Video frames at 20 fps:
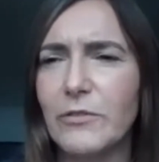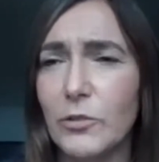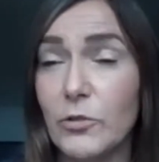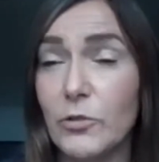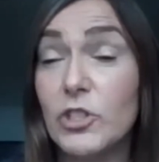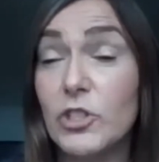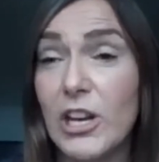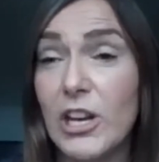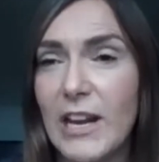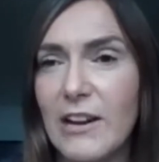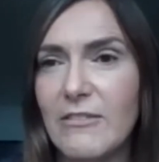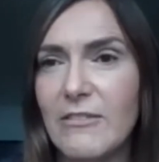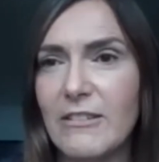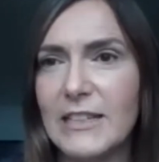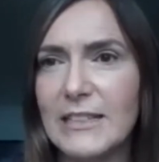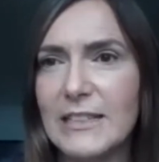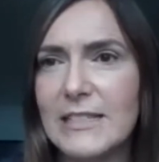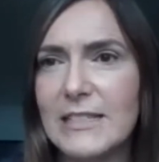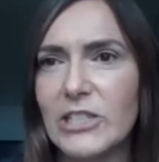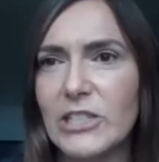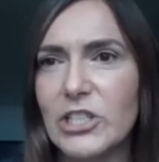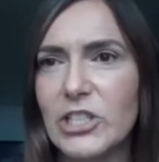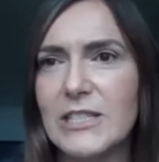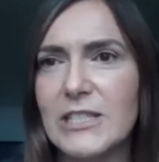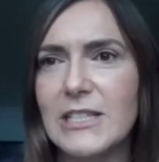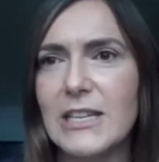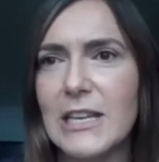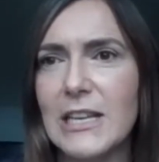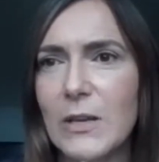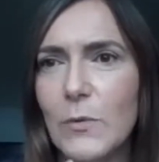food sharing, such
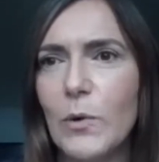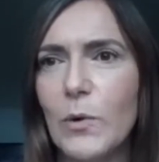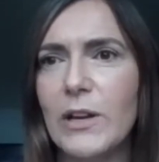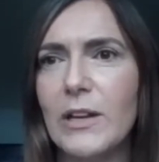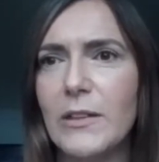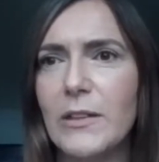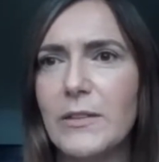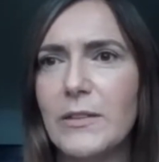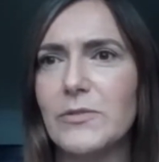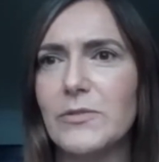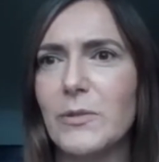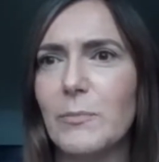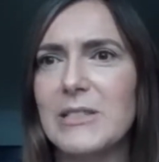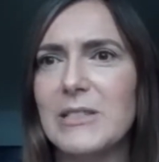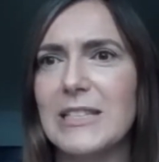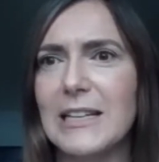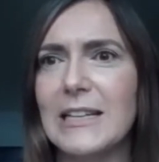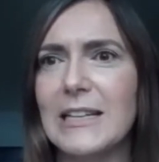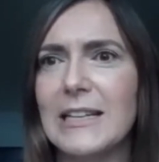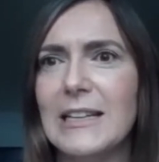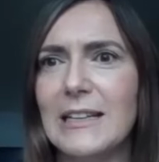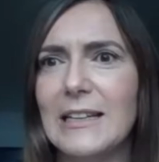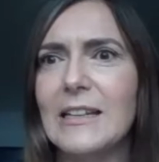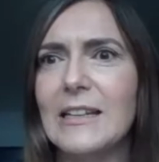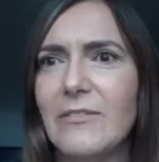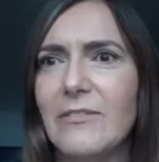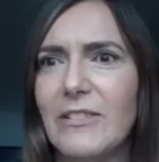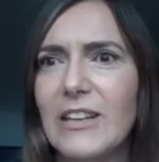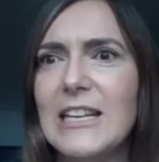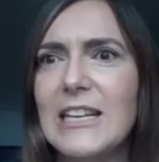as Eat With, this is particularly
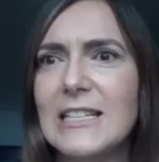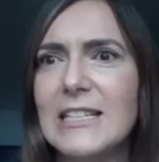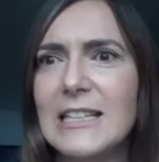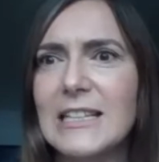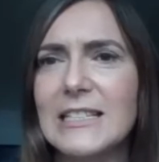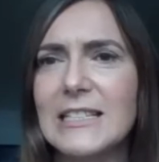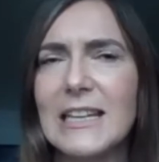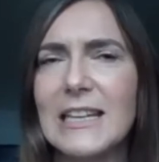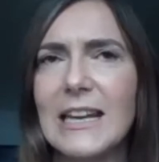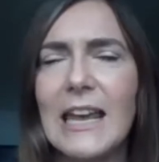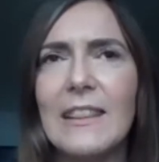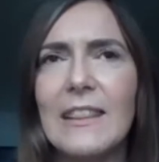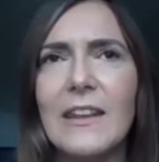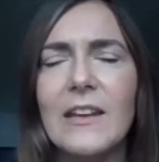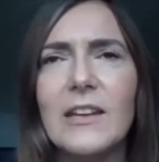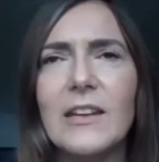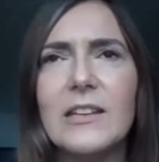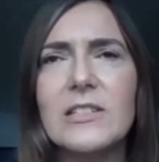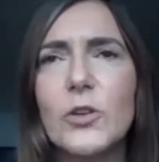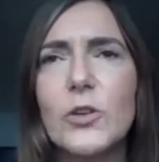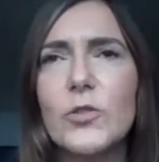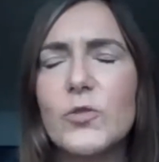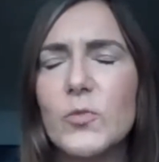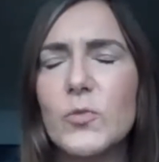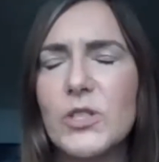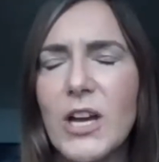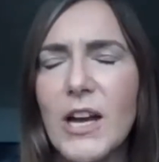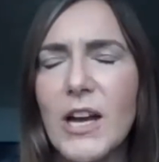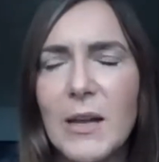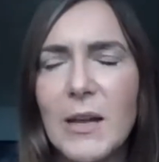kind of eating together,
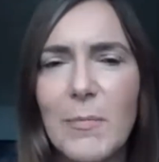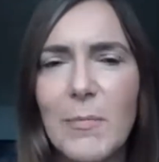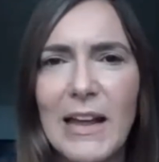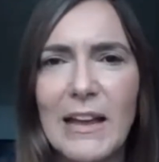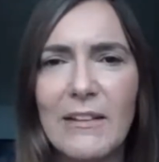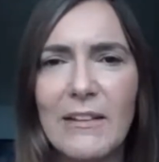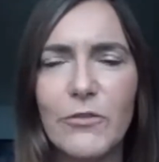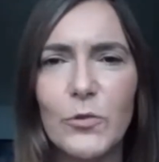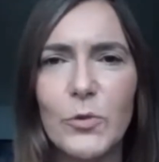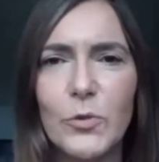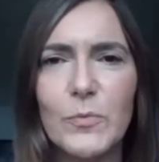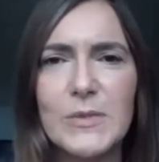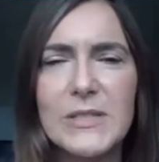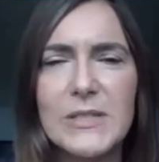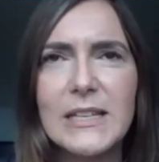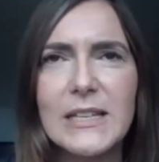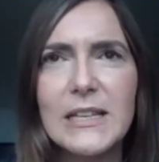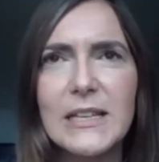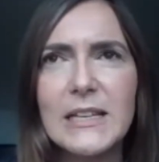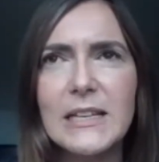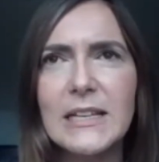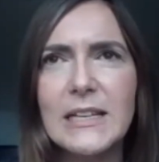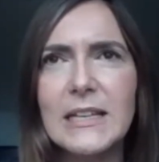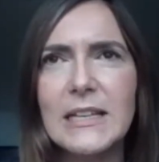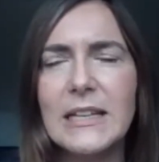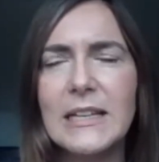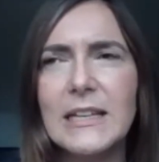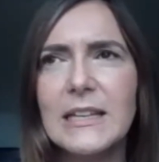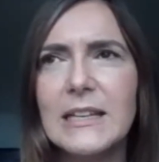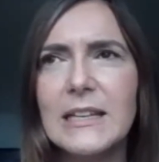social dining platforms,
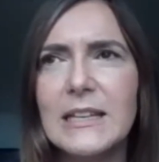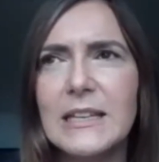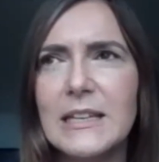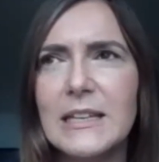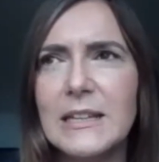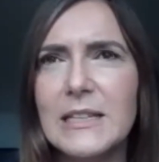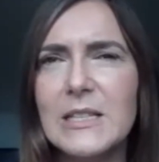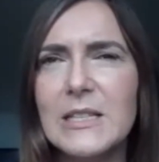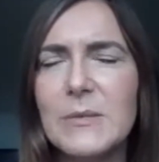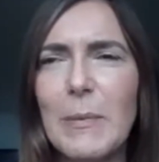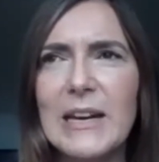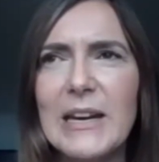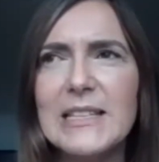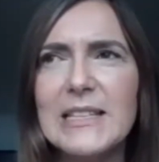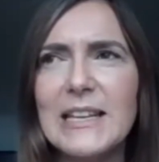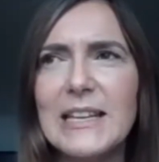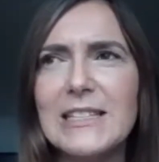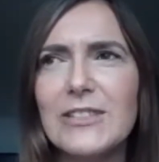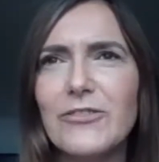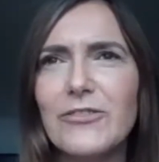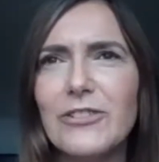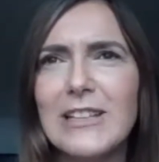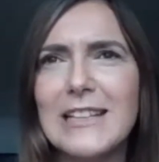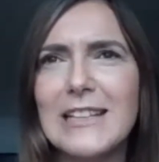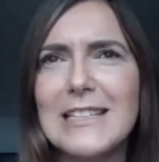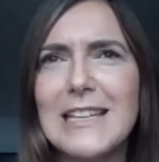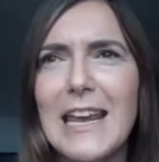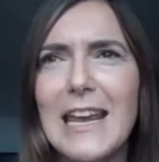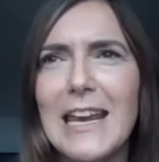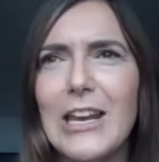the space hasn't
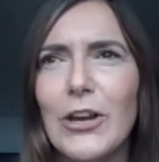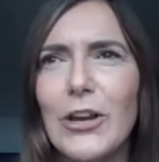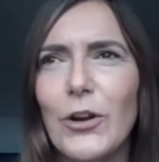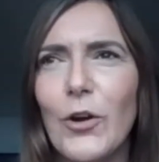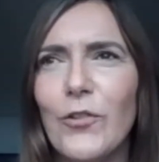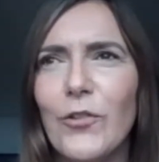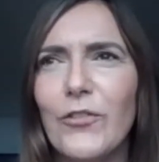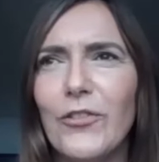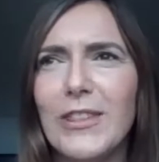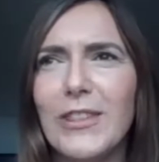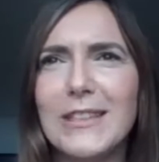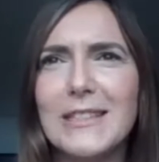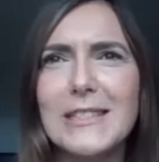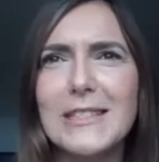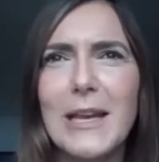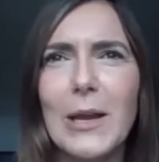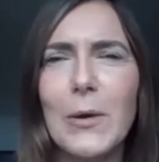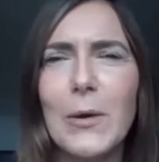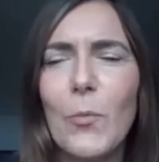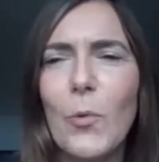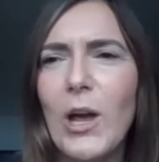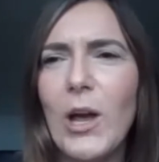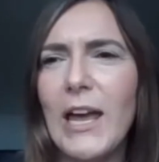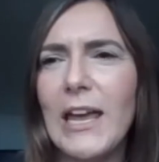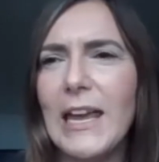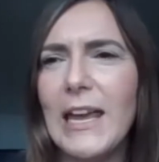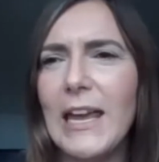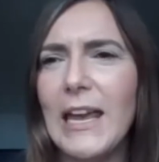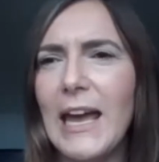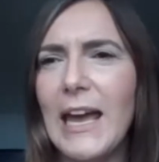really taken off in the same
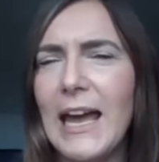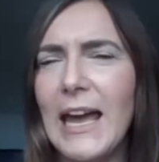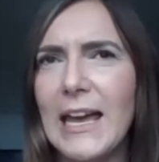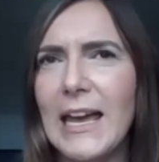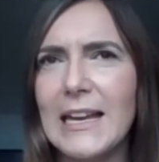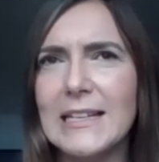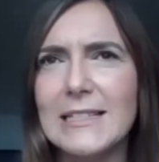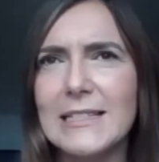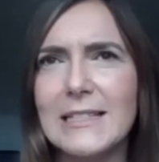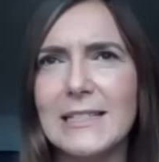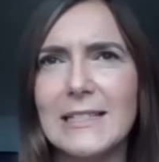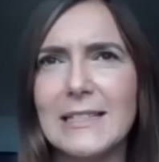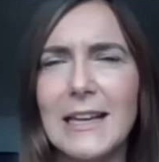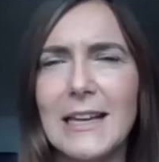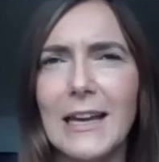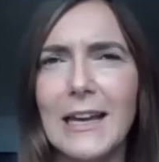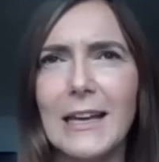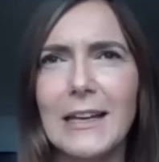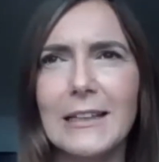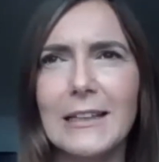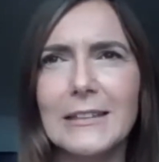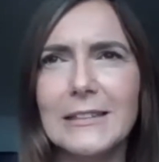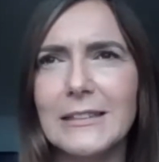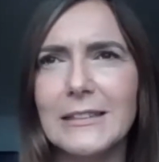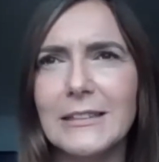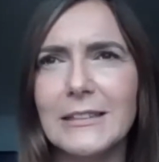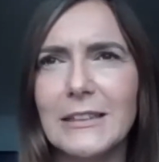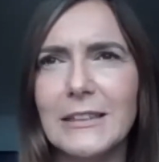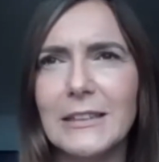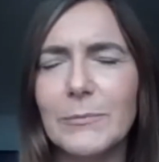way as
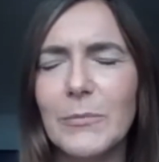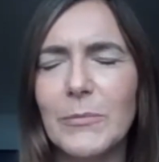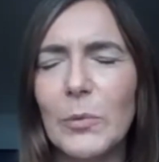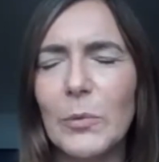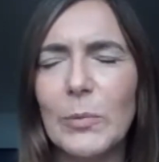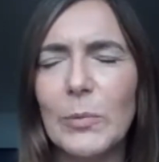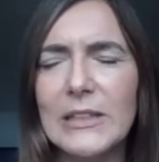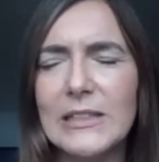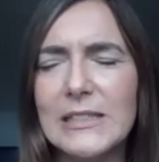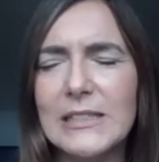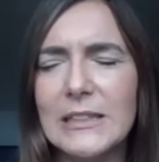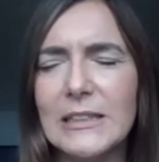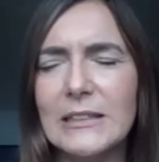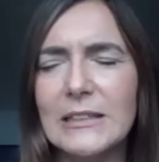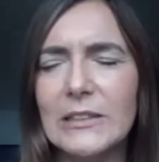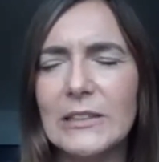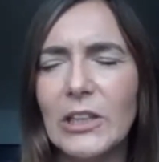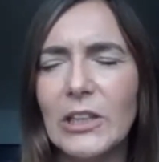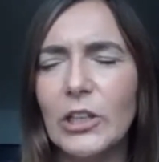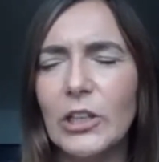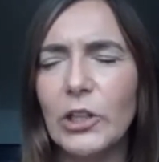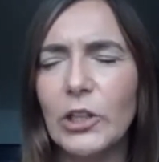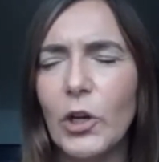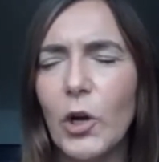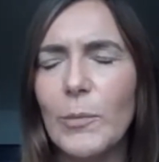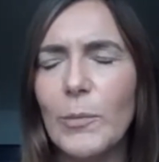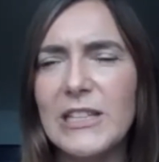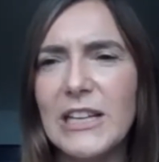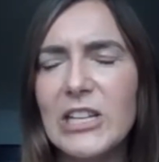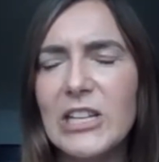the mobility and
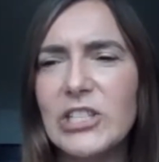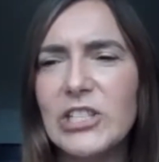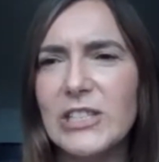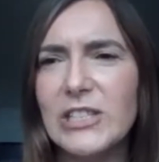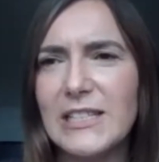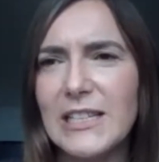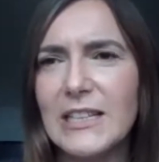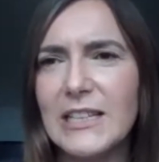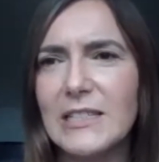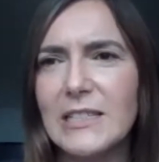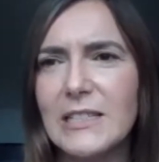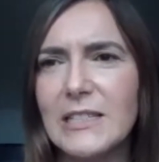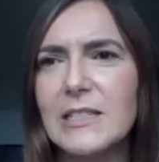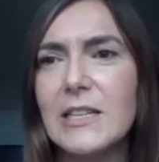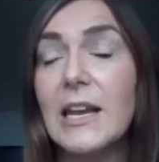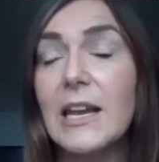accommodation sectors,